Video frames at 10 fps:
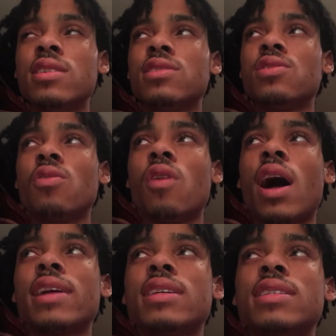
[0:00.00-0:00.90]
So
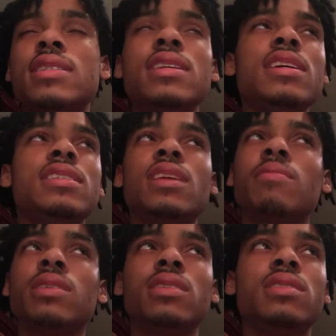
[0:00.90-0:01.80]
I just need
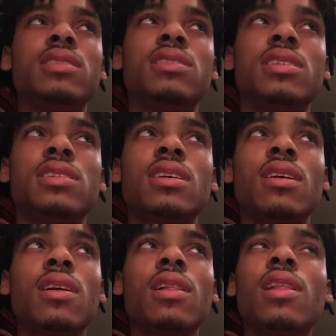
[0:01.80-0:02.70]
something to just
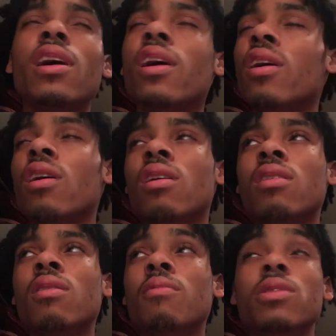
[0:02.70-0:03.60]
clear
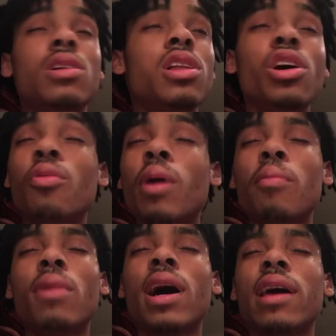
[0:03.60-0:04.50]
clear my
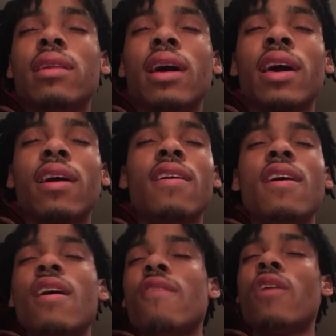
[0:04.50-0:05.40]
mind like
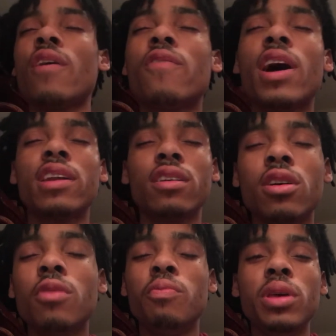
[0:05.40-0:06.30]
if I find a
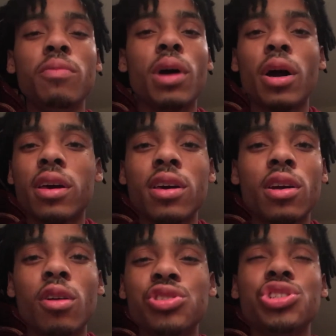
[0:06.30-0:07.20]
good beat by Kid
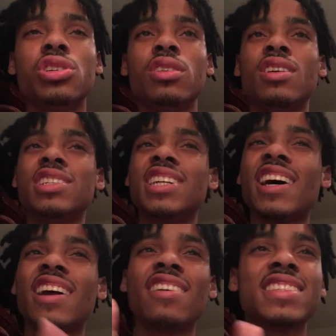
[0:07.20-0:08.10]
Ocean,
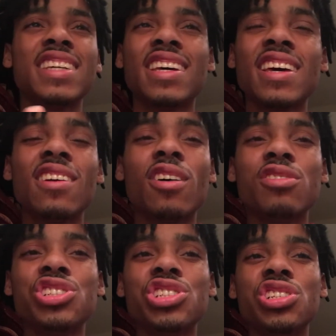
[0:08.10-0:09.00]
shout out to Kid
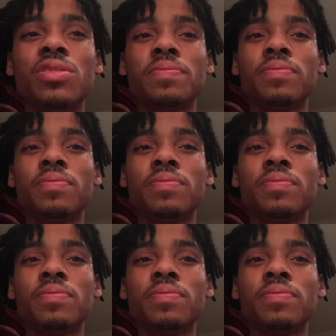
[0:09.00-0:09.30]
Ocean.